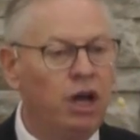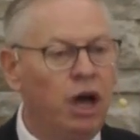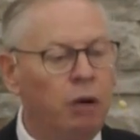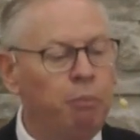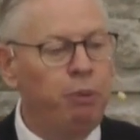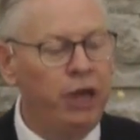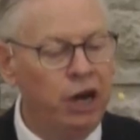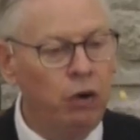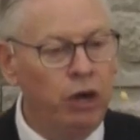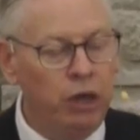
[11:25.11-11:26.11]

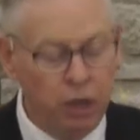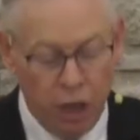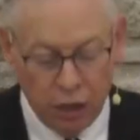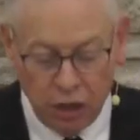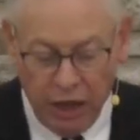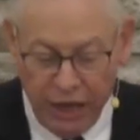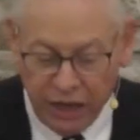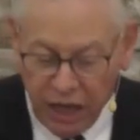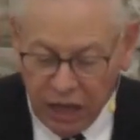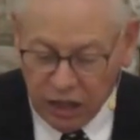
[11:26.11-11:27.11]
appearing like
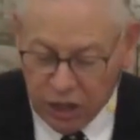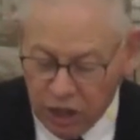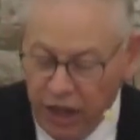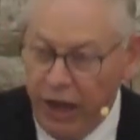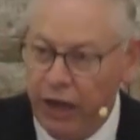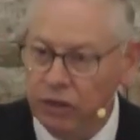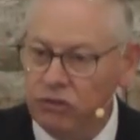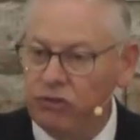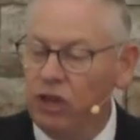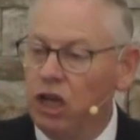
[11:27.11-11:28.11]

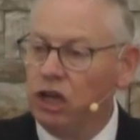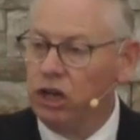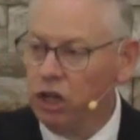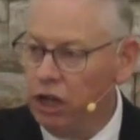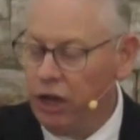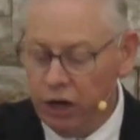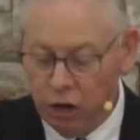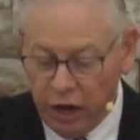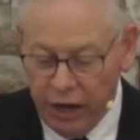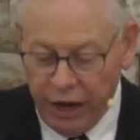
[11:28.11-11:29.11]
glass,
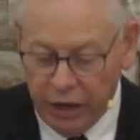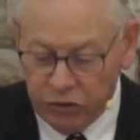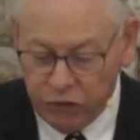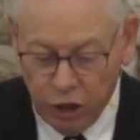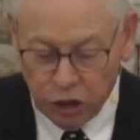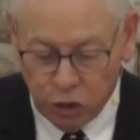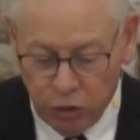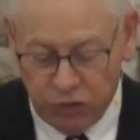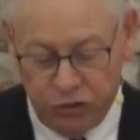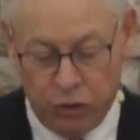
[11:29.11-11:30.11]
clear as
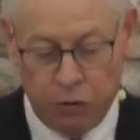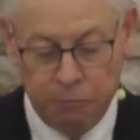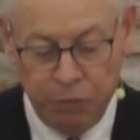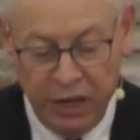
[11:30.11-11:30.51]
crystal.